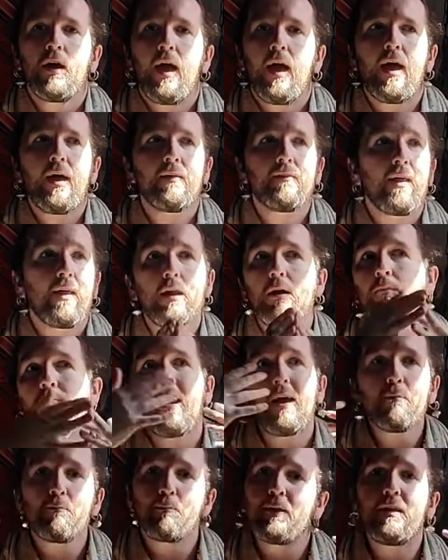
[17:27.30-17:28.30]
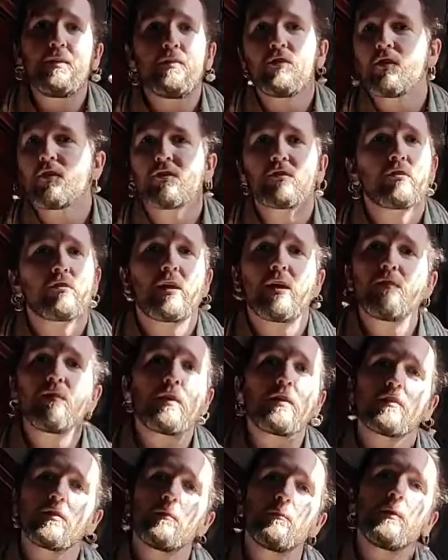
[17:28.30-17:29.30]
And it might be just
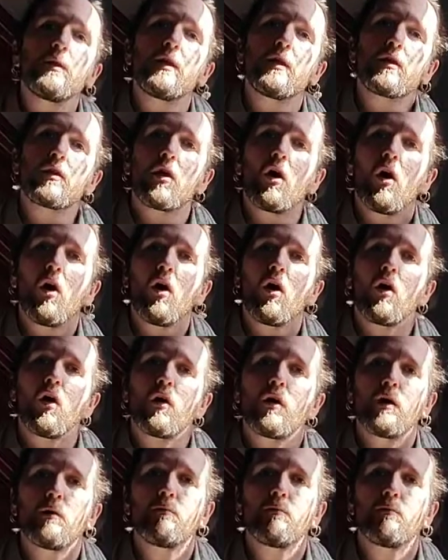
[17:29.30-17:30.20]
giving somebody a call.